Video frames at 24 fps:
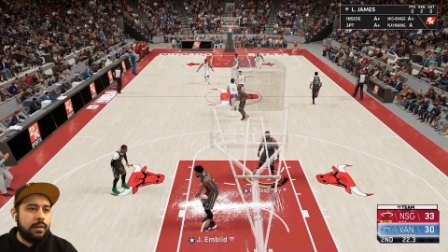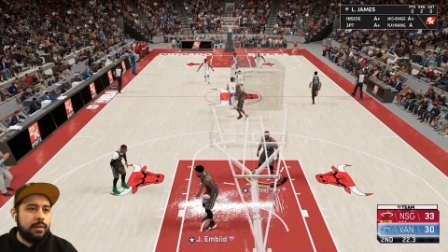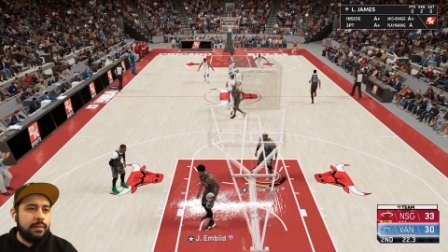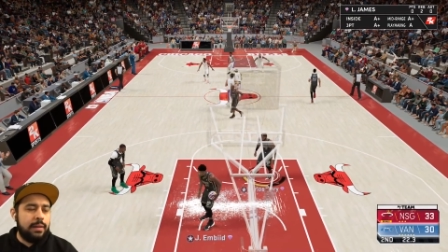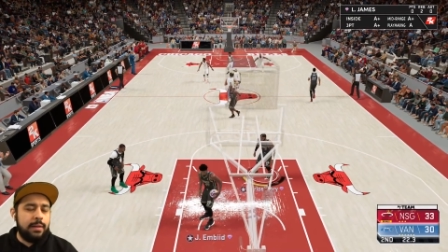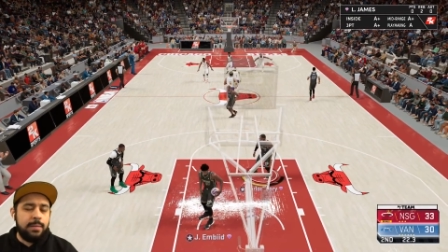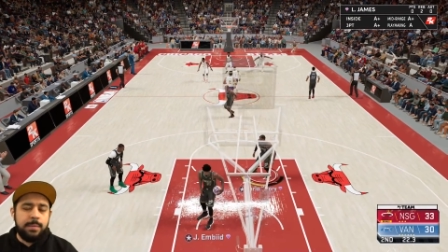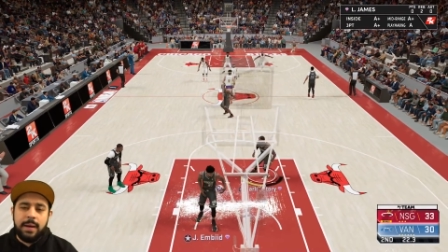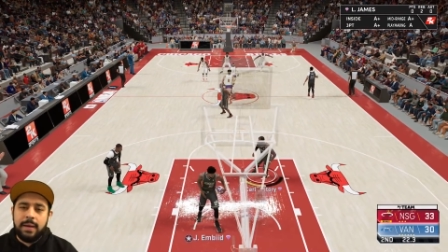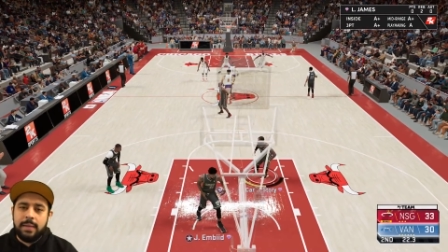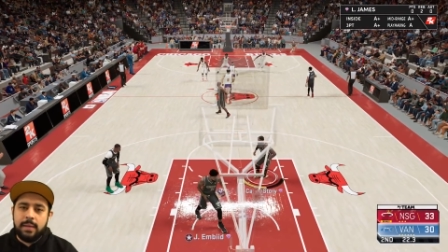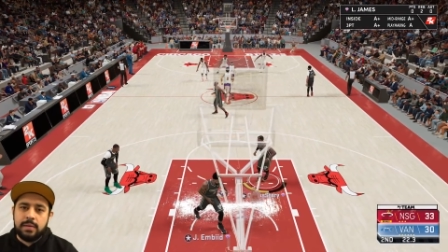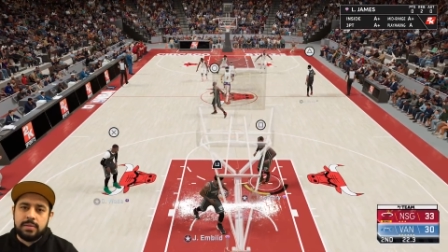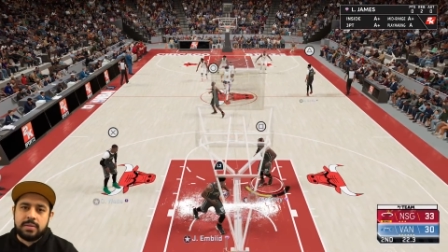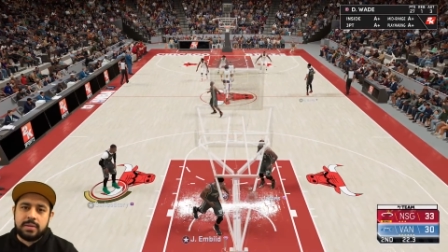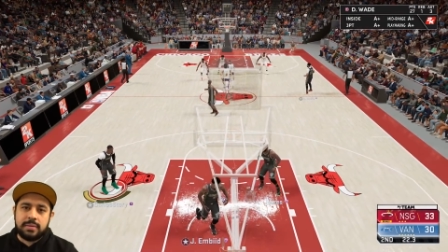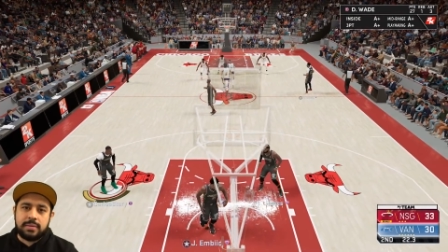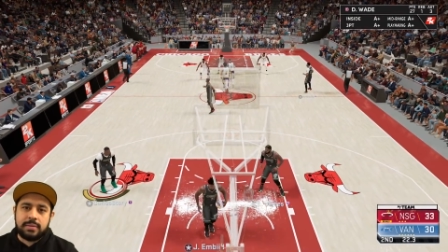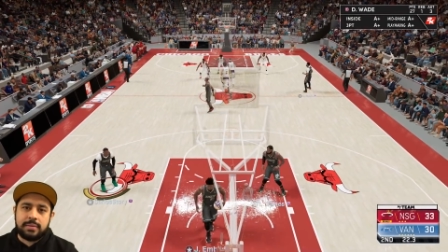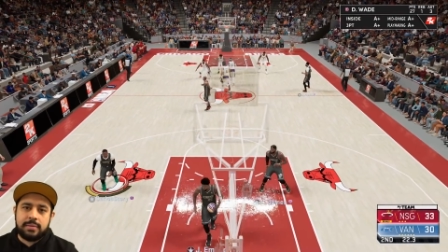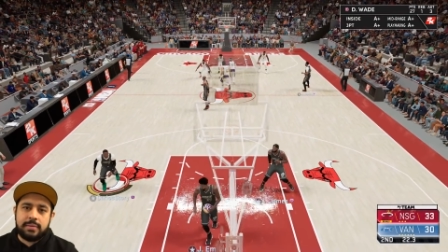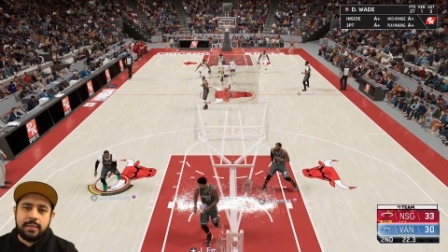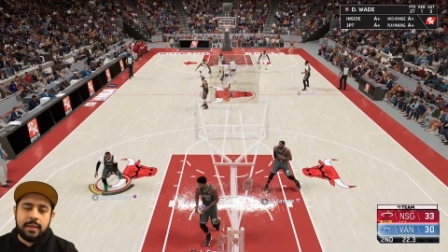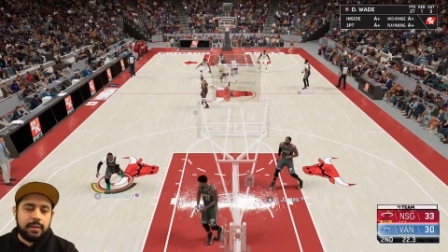did Melo
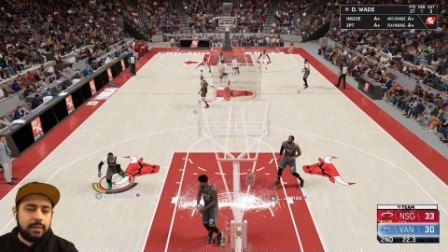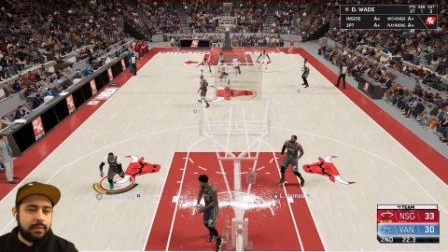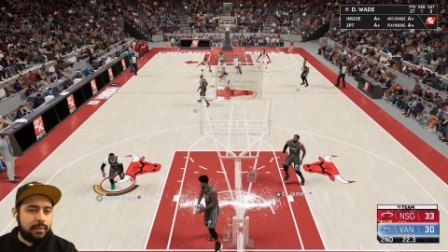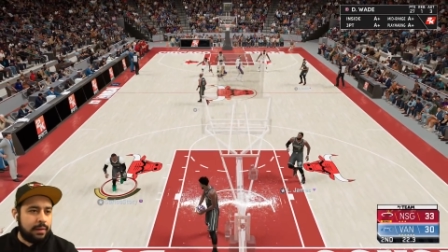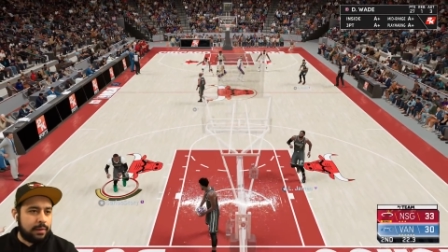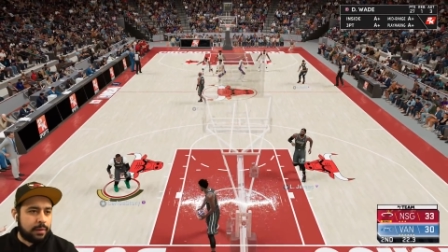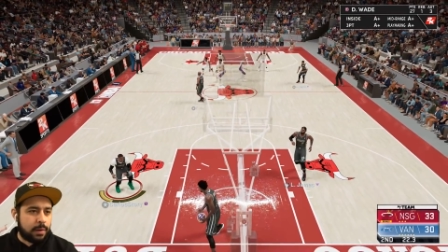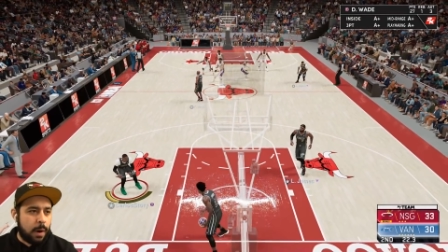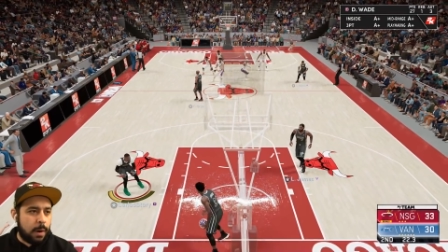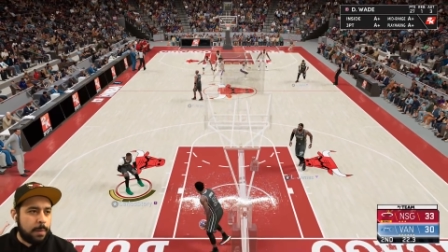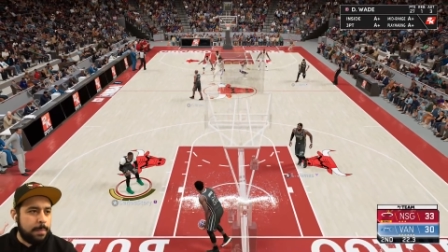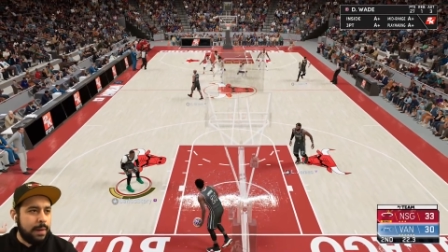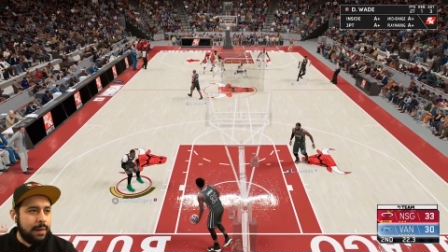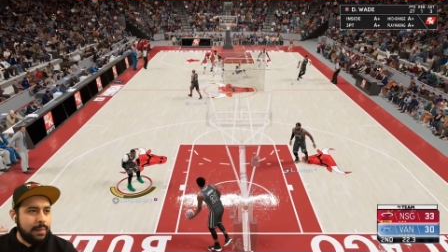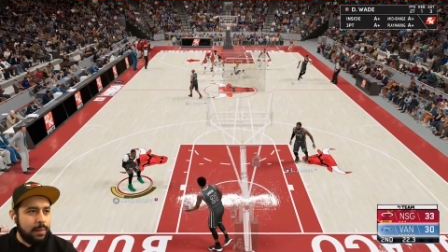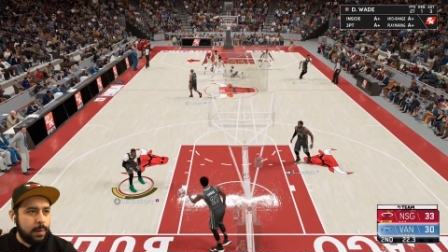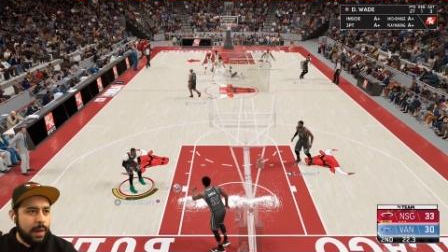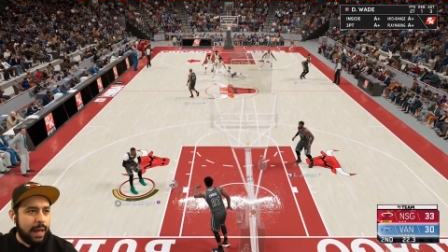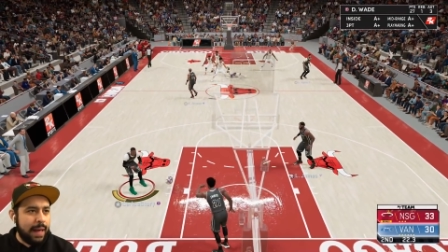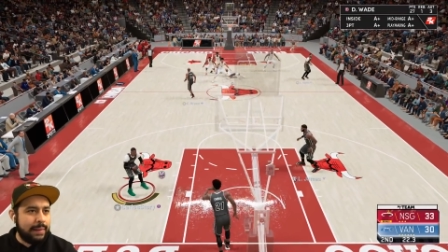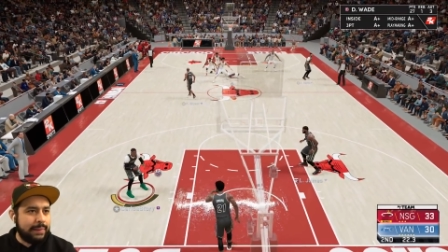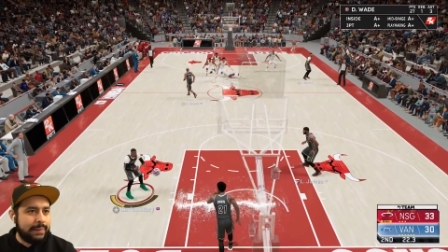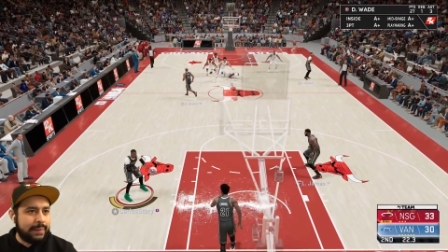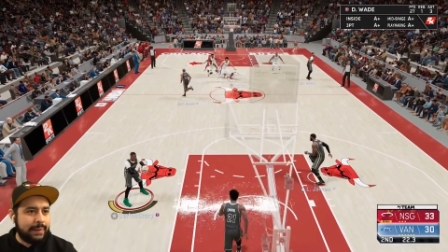just... Did, did Carmelo
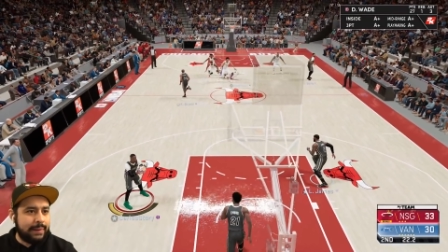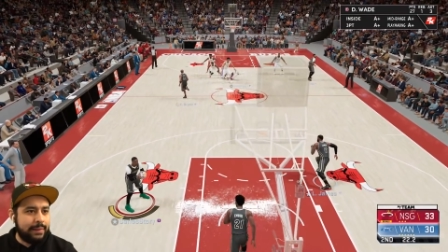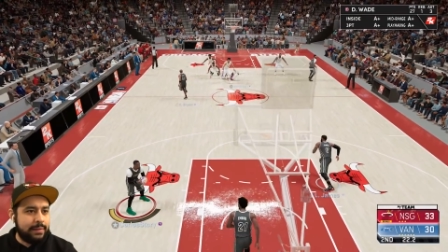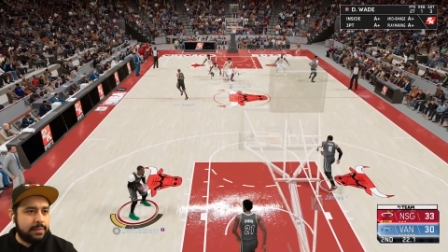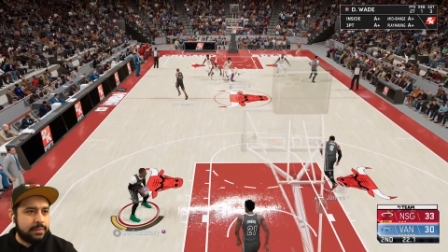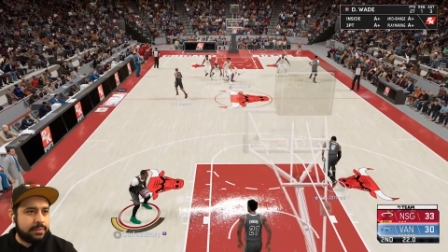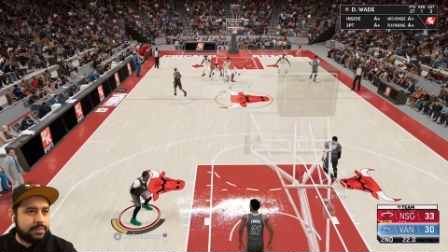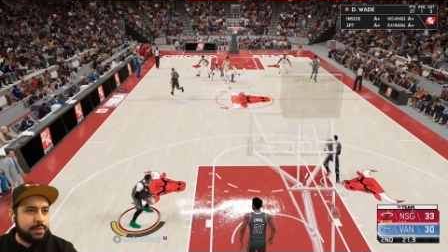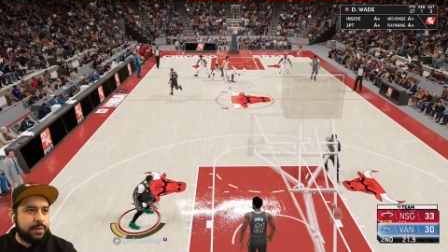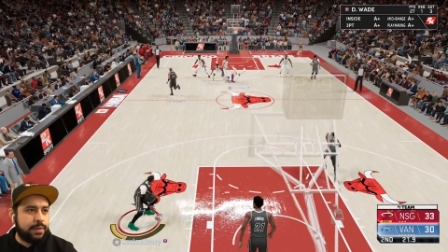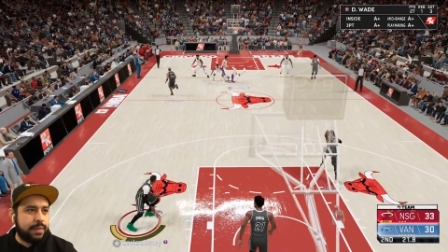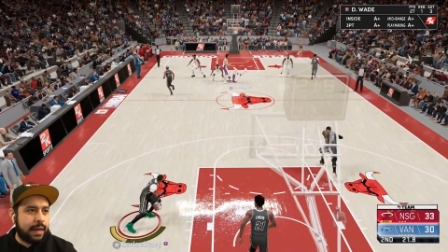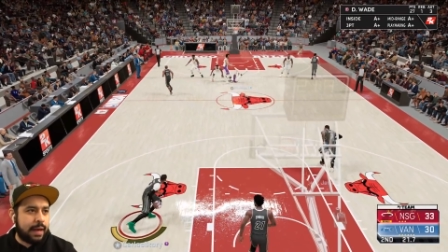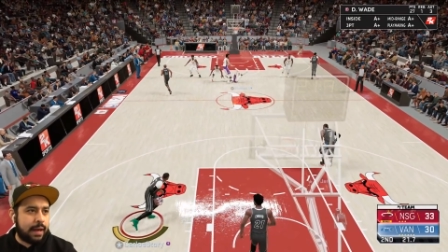Anthony just do